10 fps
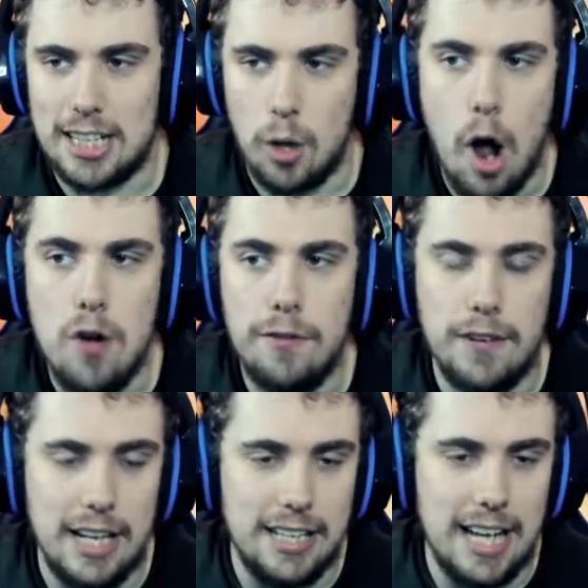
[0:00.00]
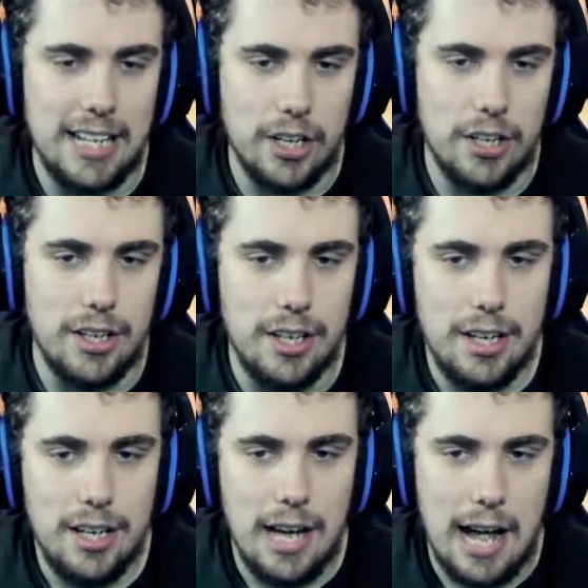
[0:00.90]
So hopefully they can
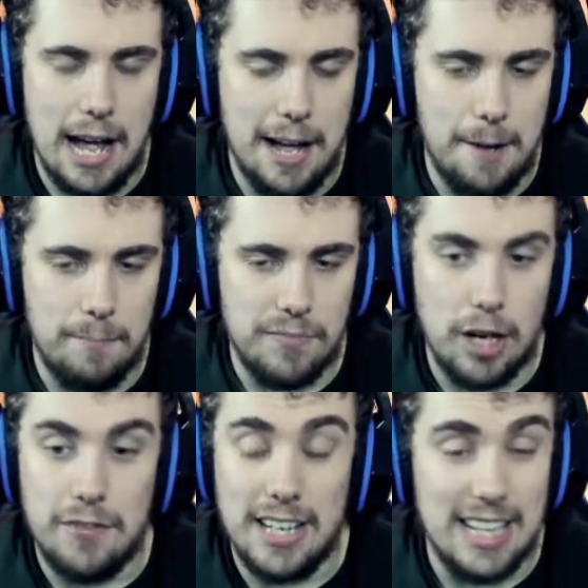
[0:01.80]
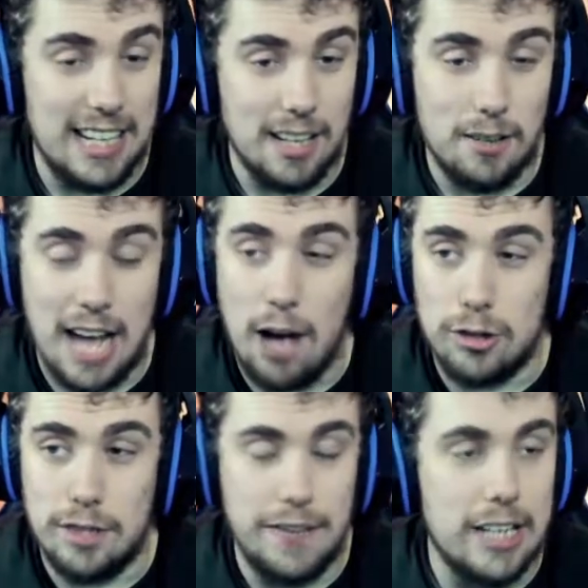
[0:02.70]
get
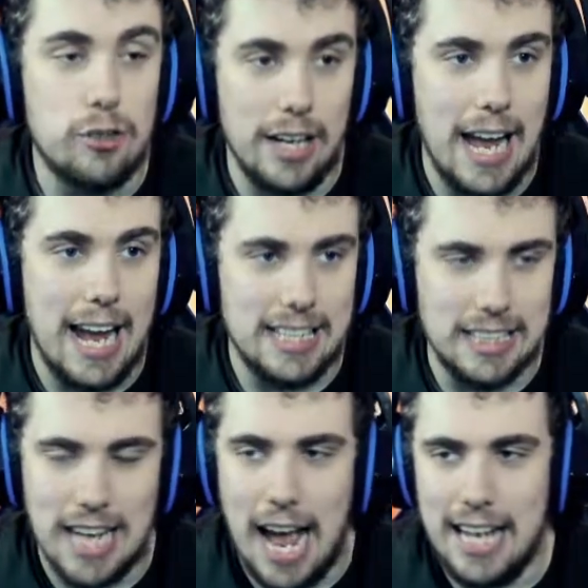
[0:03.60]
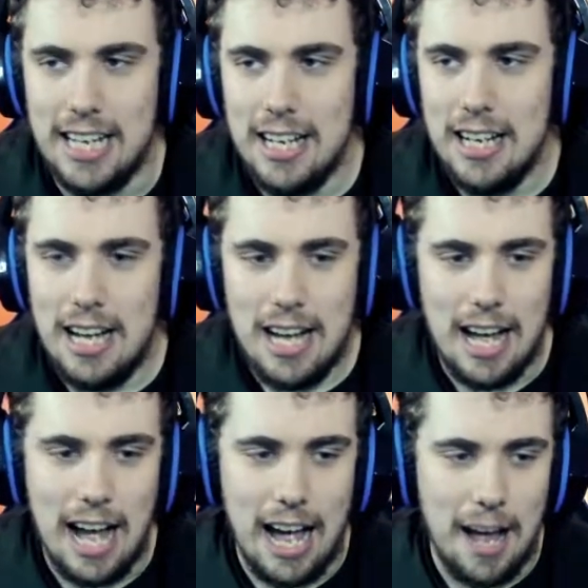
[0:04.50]
us the victory here today.
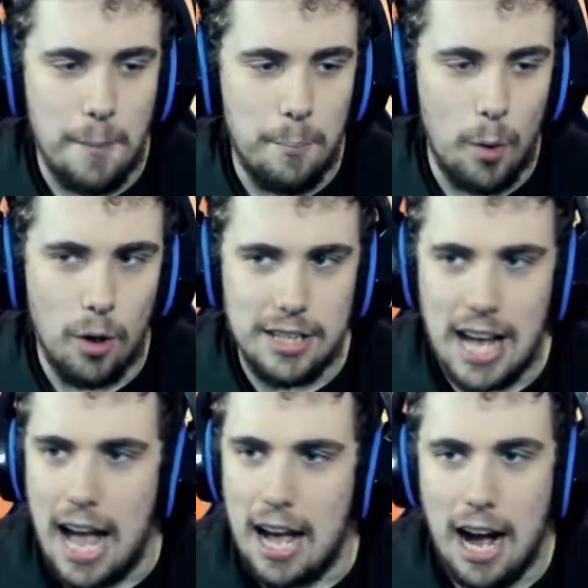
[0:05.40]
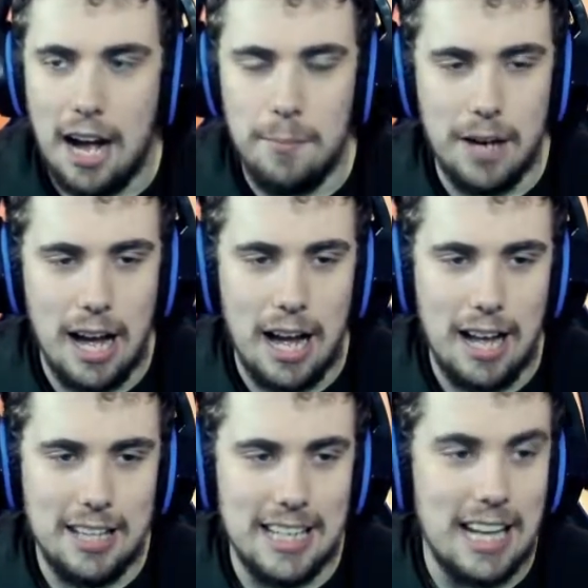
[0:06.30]
But yeah,
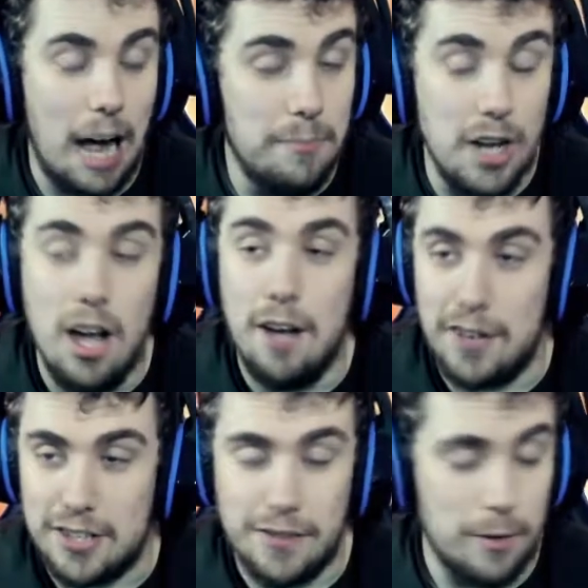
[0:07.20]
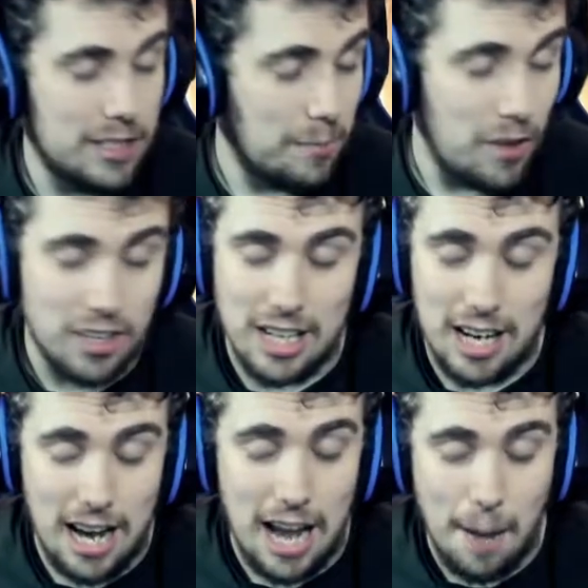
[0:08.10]
I'm nervous, viewers. I'm not gonna
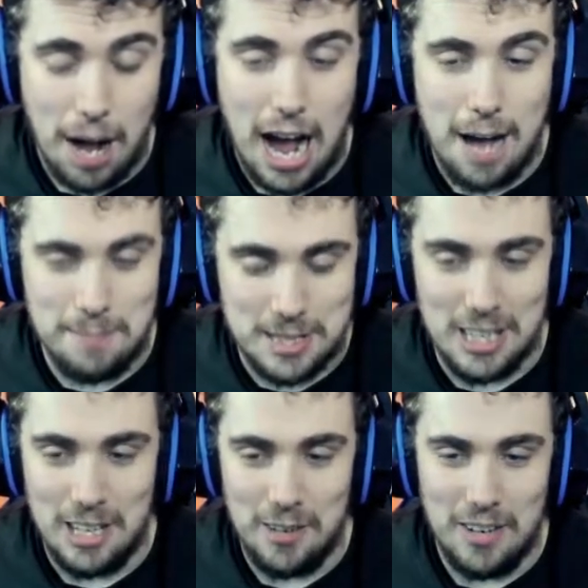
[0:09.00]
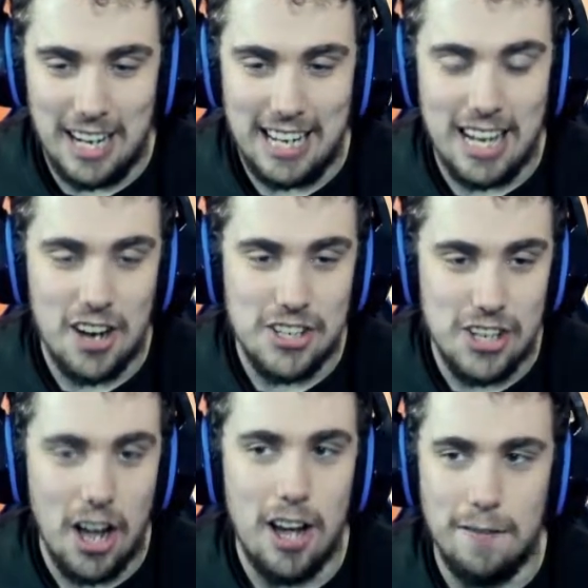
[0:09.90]
lie. I'm absolutely
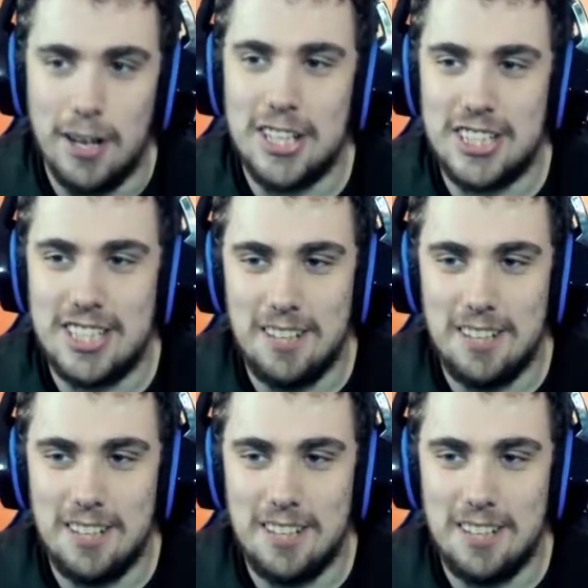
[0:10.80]
nervous.